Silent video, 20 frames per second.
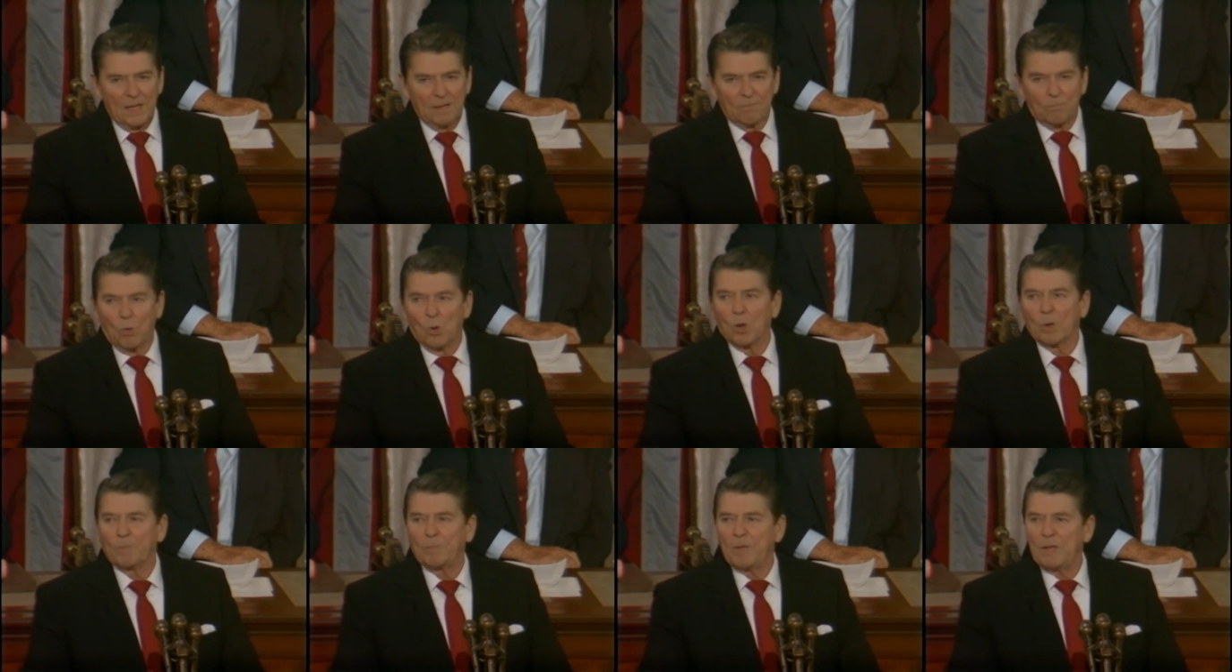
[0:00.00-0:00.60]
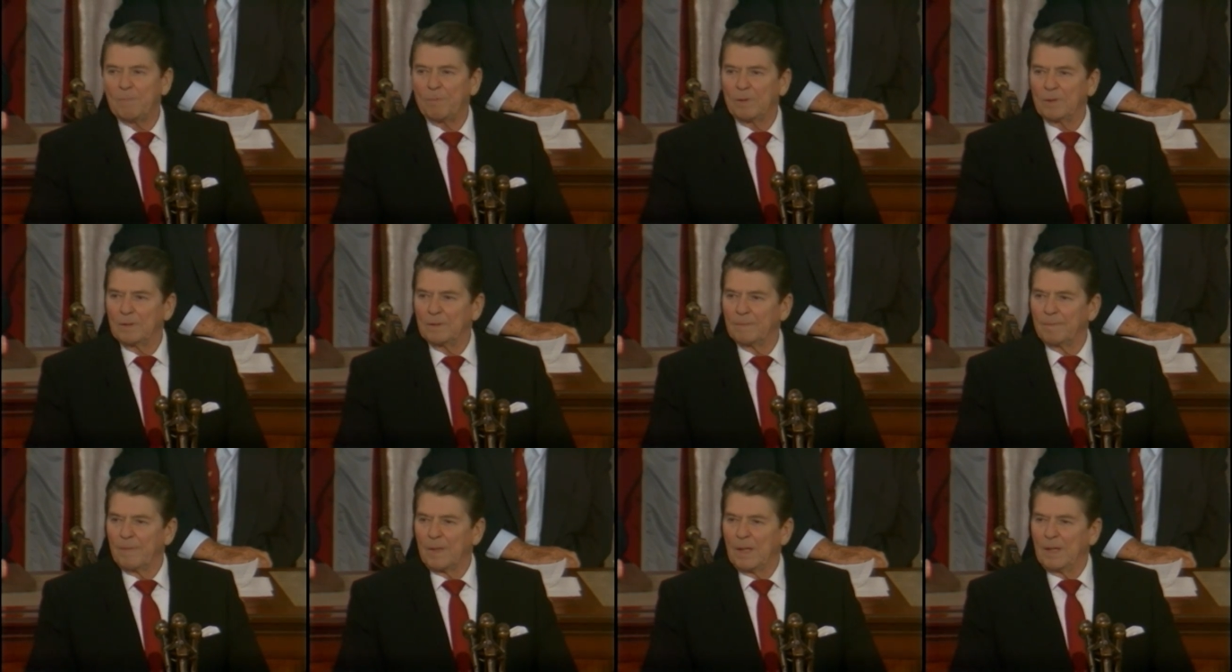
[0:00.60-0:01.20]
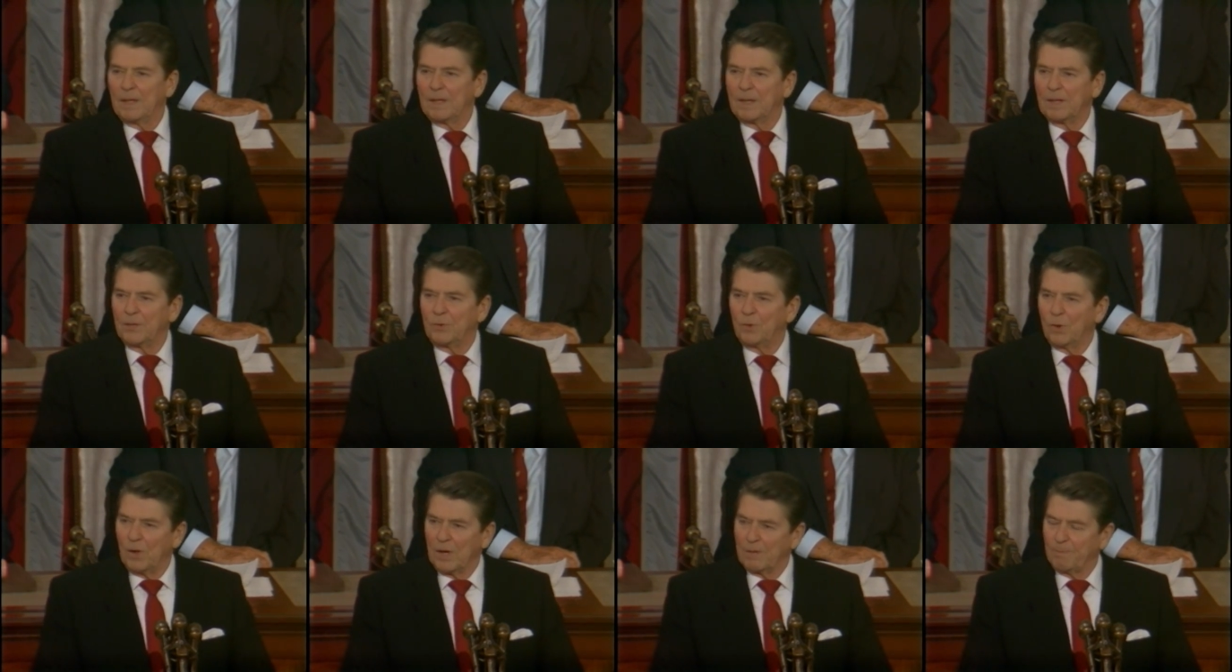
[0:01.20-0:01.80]
More people are
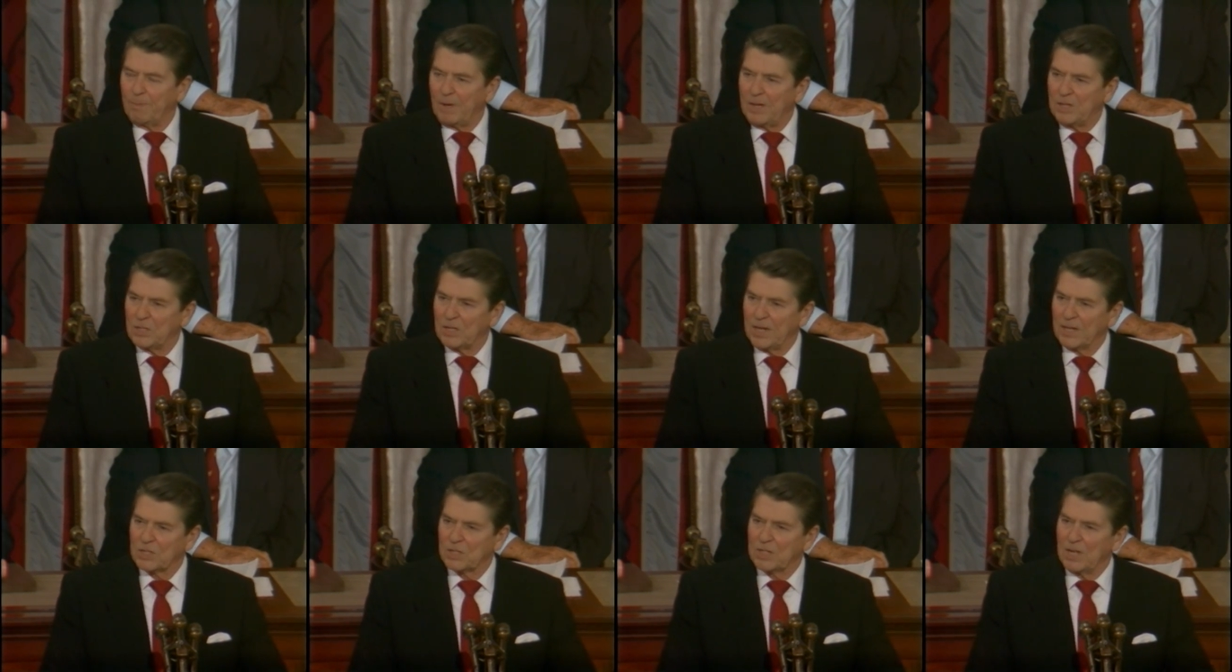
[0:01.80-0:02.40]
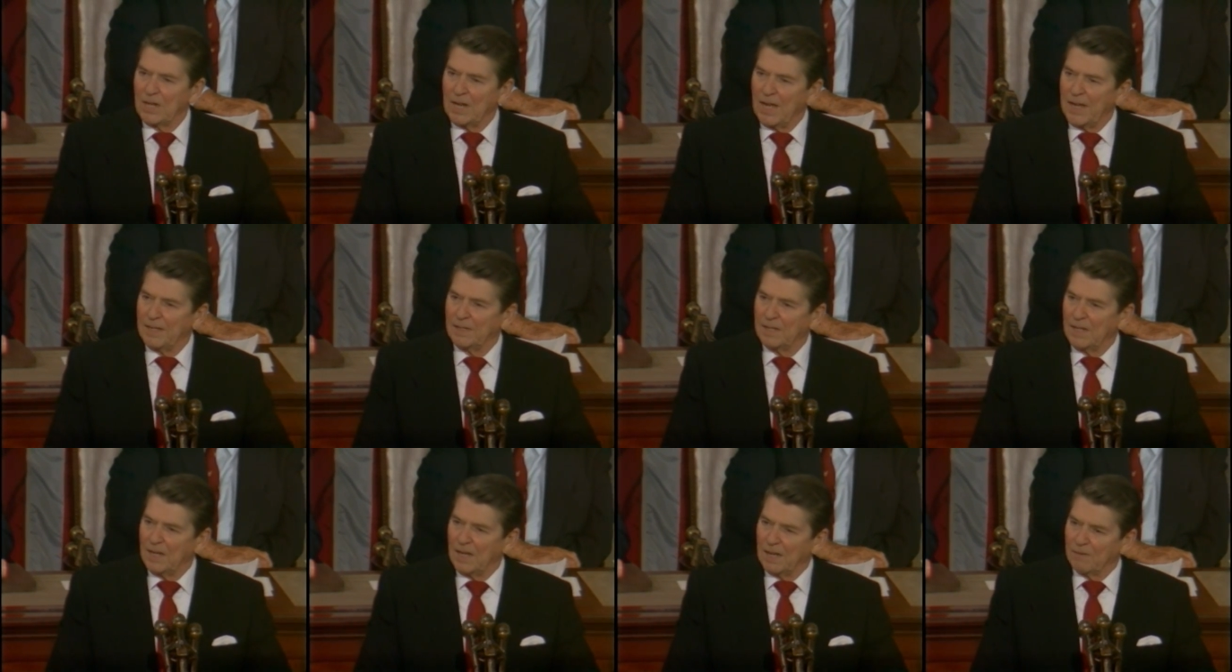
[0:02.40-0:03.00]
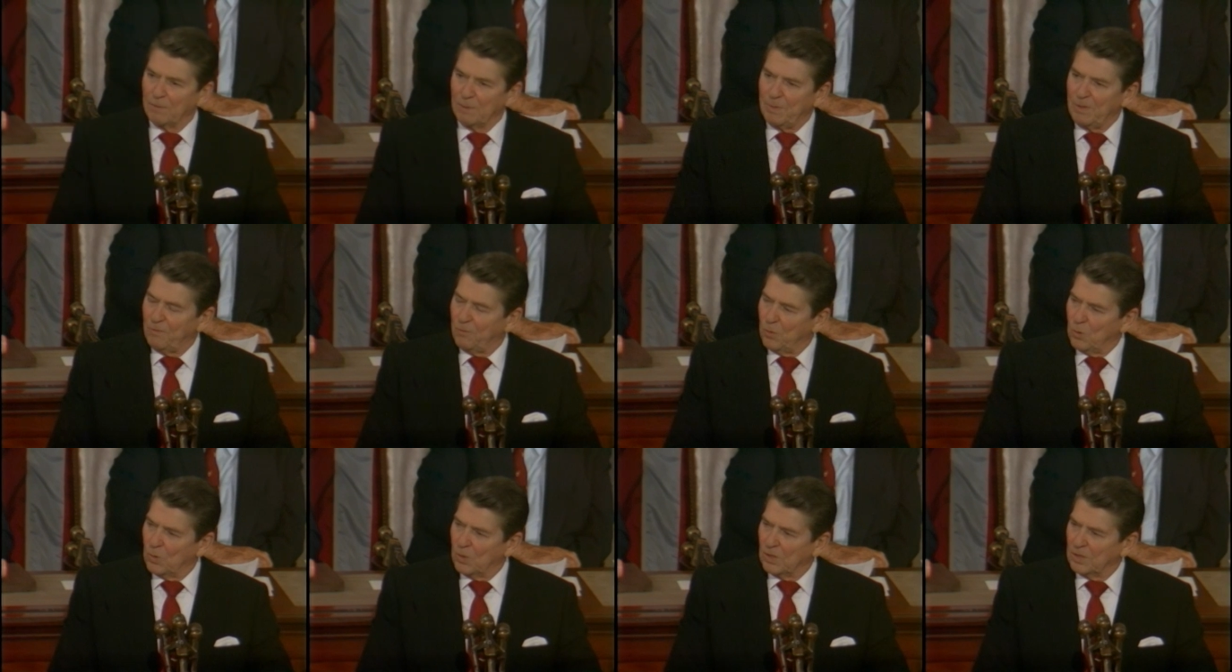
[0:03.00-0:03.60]
drawing paychecks tonight than ever
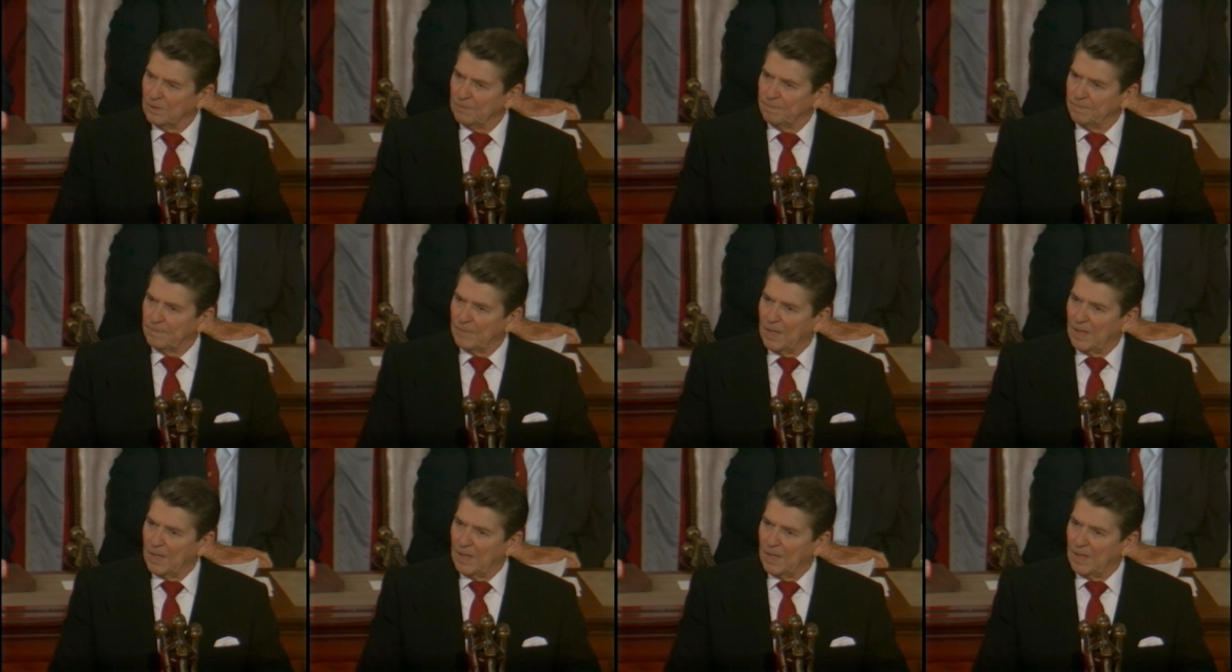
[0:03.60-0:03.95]
before.